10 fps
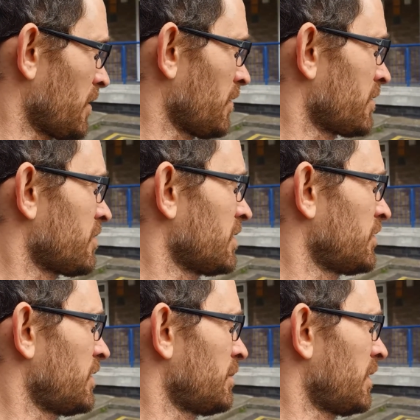on the
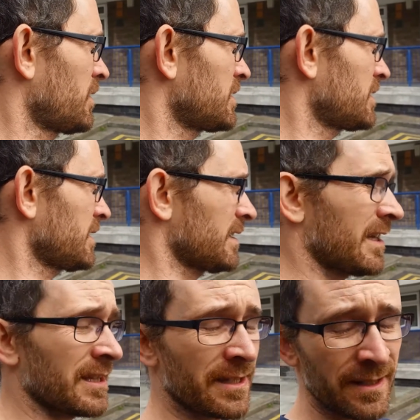transfer box,
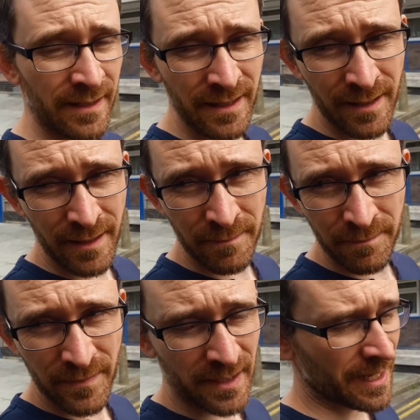get the
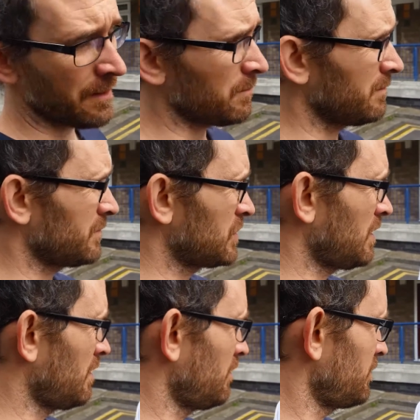cam shaft,